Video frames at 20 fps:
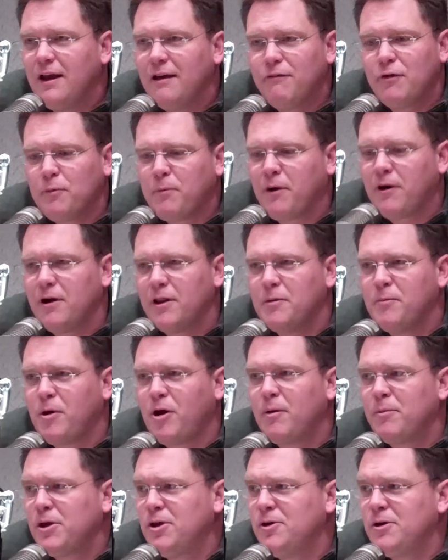if you're part of the
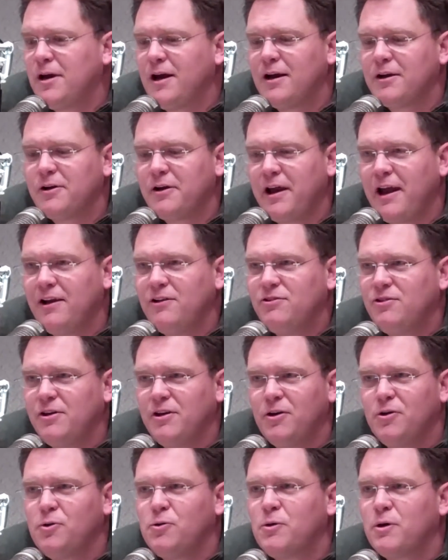barbecue
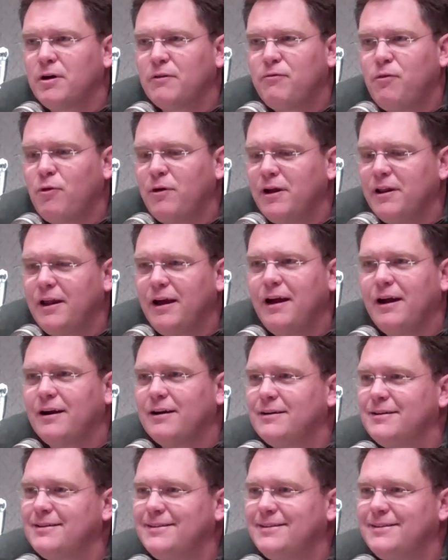congregation, it'll work for you there.